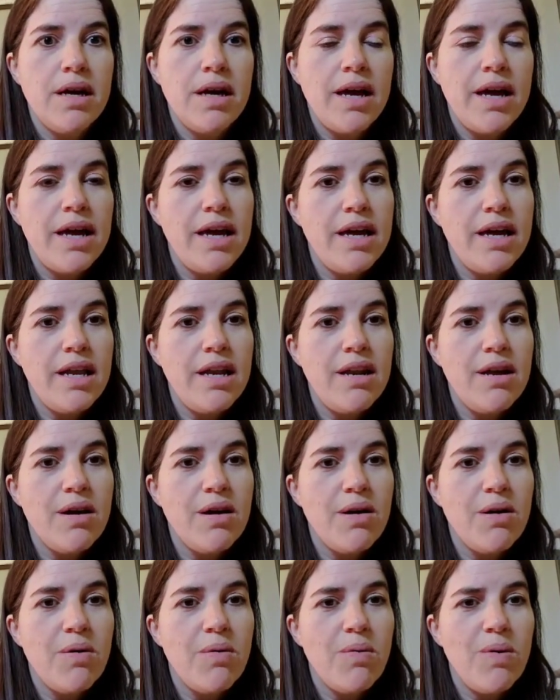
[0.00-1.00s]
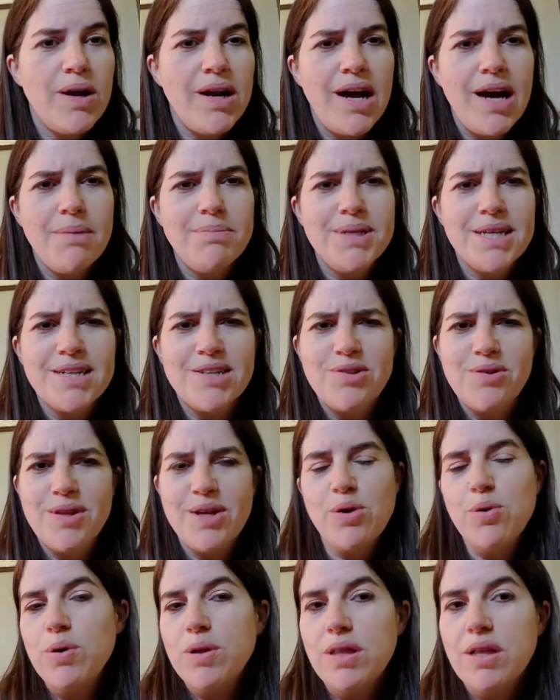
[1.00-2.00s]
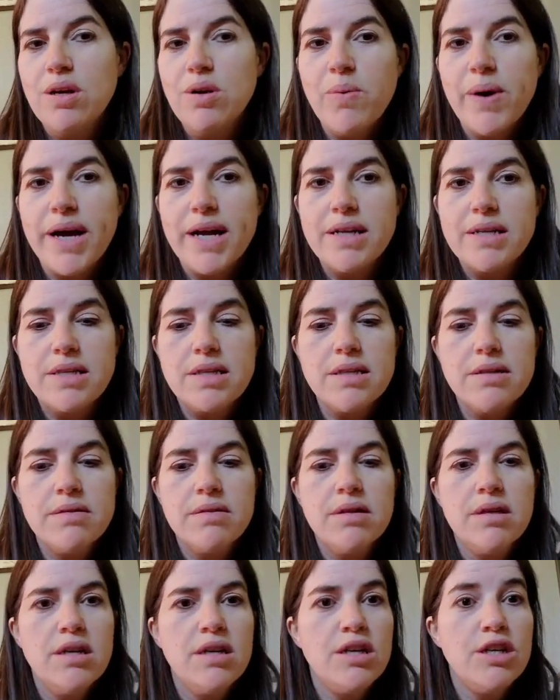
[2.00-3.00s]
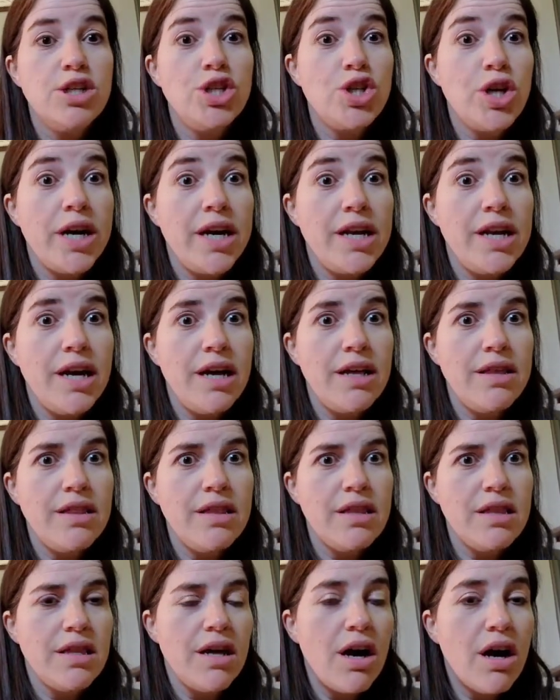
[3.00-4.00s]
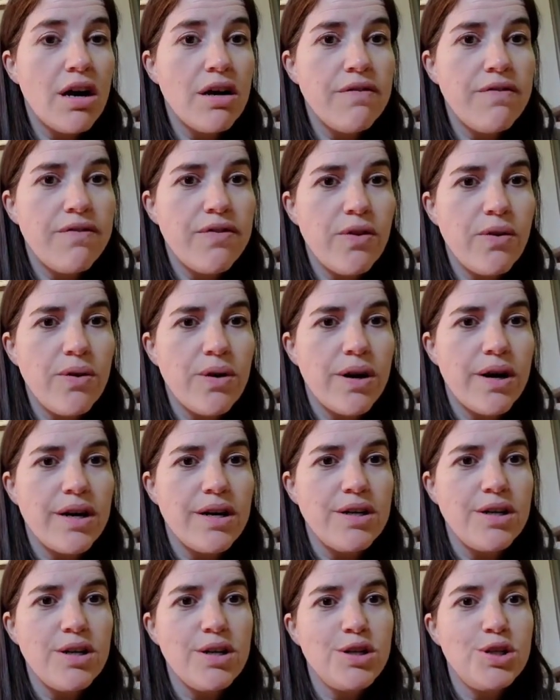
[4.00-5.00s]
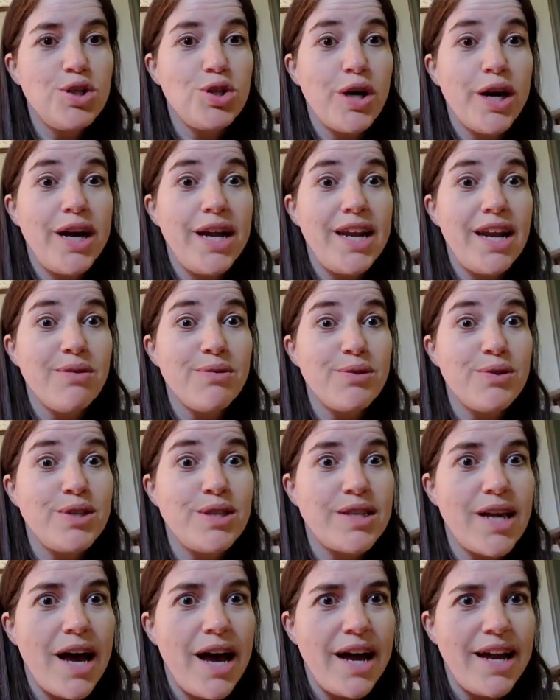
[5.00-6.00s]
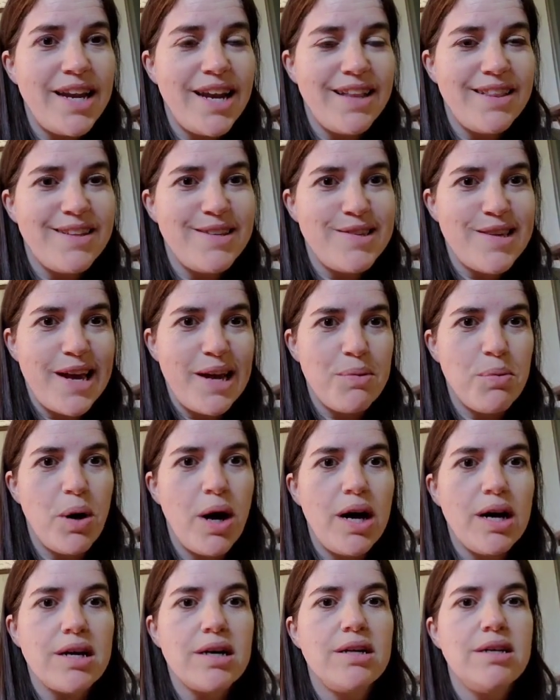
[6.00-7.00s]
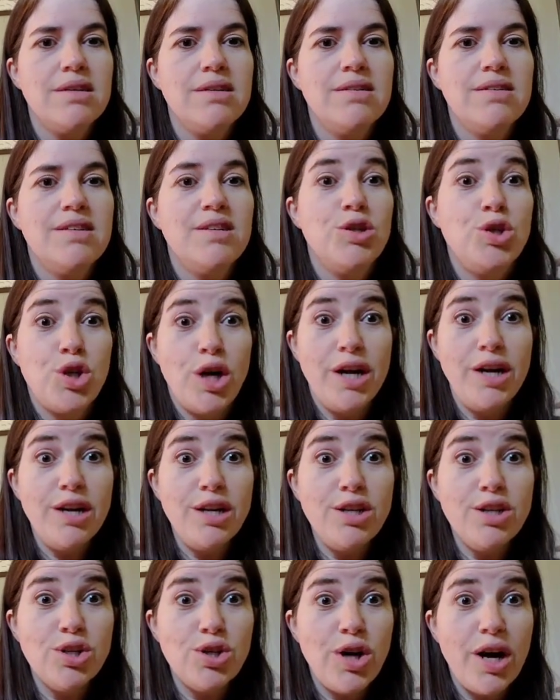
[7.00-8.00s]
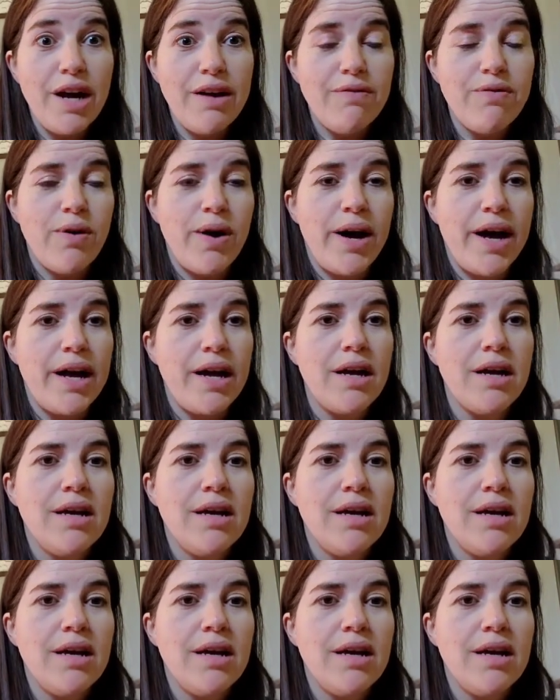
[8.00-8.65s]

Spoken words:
and what objects only go a little ways. Try it on the hard floor. Try it outside on the sidewalk. Try it in your driveway.